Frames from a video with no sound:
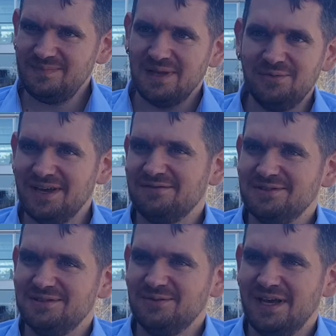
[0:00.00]
we
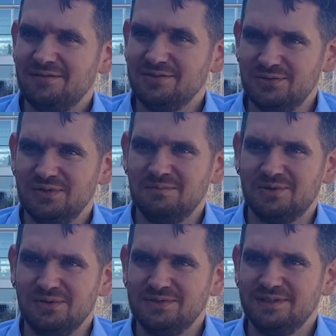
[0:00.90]
have a dual
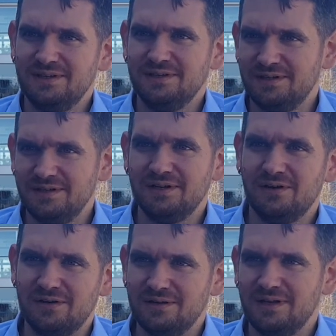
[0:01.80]
approach in
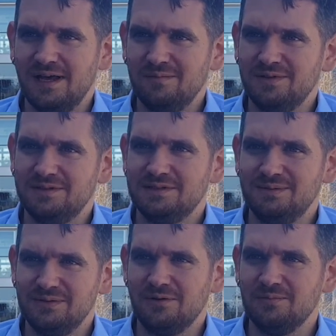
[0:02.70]
our lab, the
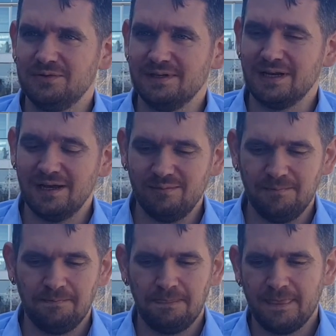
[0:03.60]
distributed computing lab.
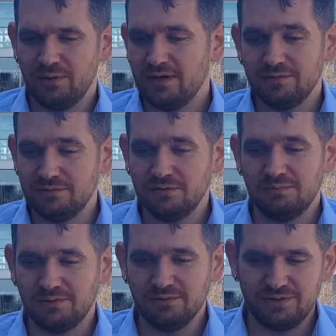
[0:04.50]
We have a dual
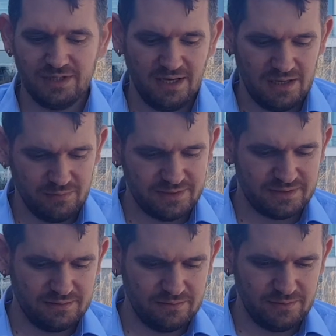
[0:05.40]
approach.
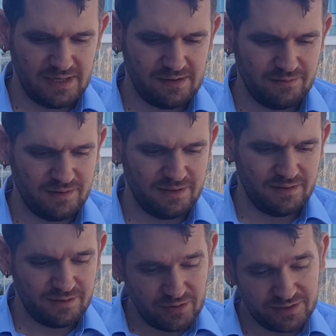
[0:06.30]
We have a
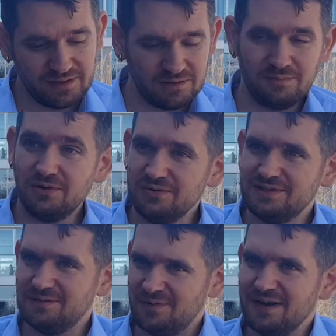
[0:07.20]
theoretical approach
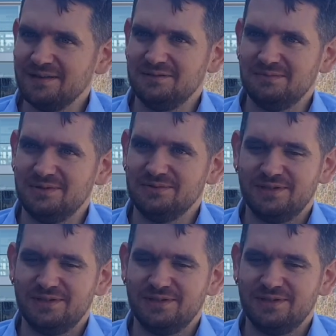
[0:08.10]
and a practical approach.